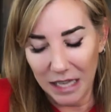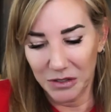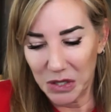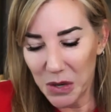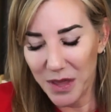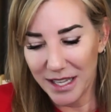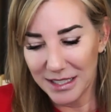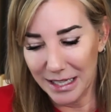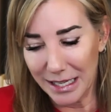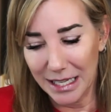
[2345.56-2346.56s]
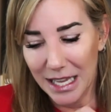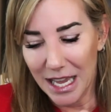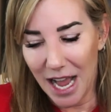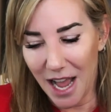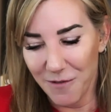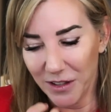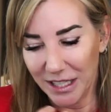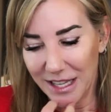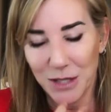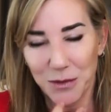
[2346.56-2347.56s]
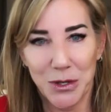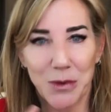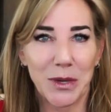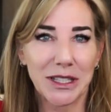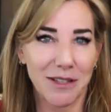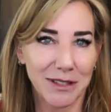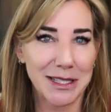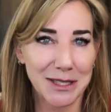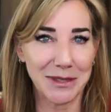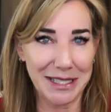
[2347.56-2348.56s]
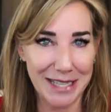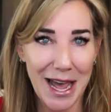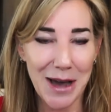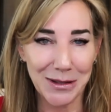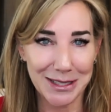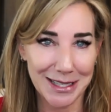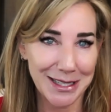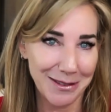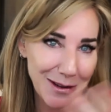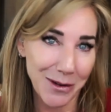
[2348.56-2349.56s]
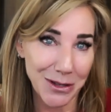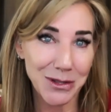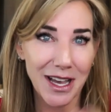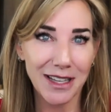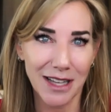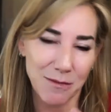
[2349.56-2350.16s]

don't know. That's like, I feel like that's when you really have let someone down. This idea of like what you said, like